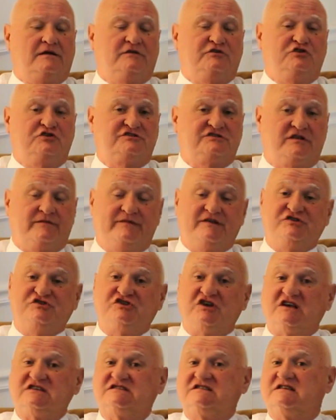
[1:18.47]
Used to be
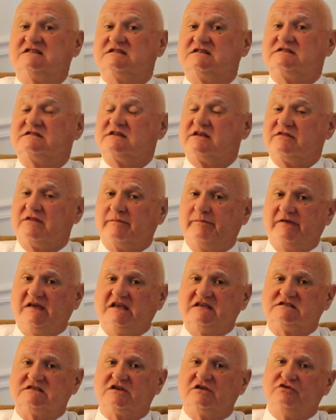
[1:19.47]
justices of the
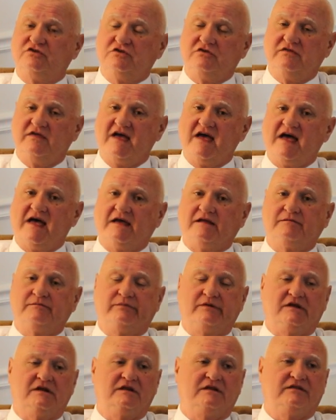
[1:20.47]
peace could do that,
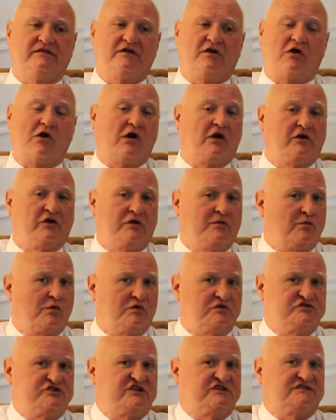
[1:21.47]
but there are no
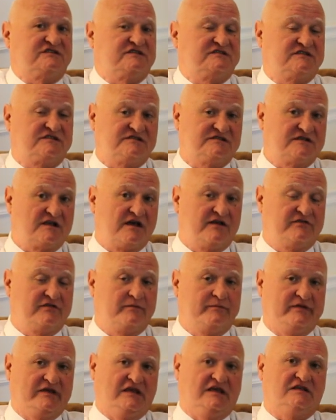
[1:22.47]
more justices of
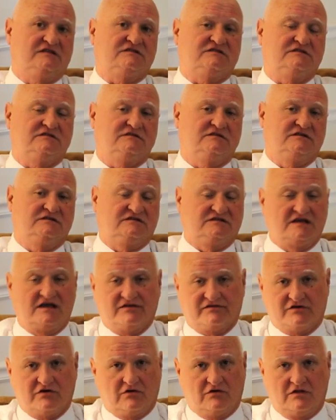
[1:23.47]
the peace in
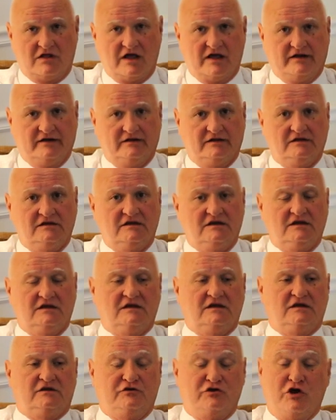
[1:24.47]
South Carolina.
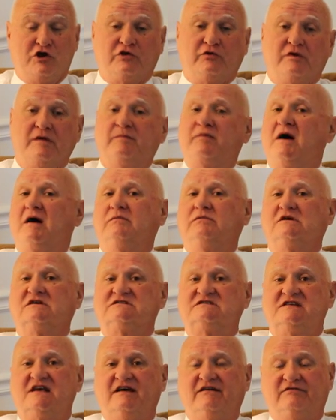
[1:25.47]
Notary
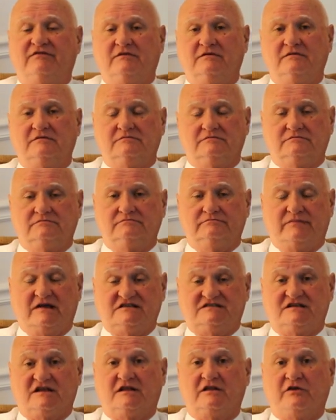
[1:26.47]
publics have
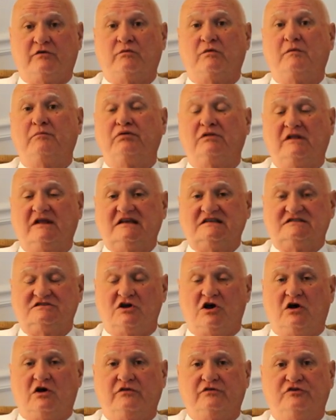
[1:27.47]
basically replaced
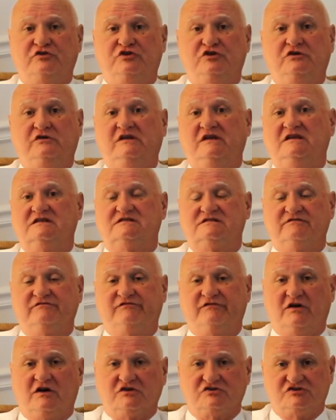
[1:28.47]
all the duties and
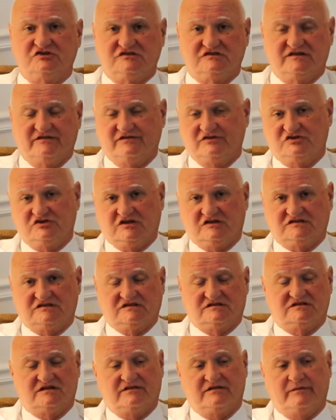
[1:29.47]
functions of a
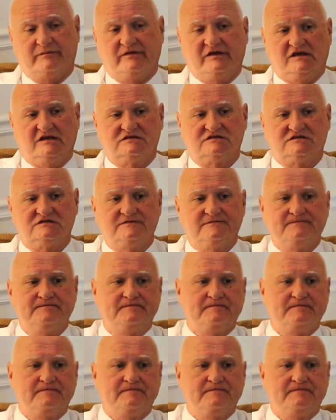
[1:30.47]
justice of the peace.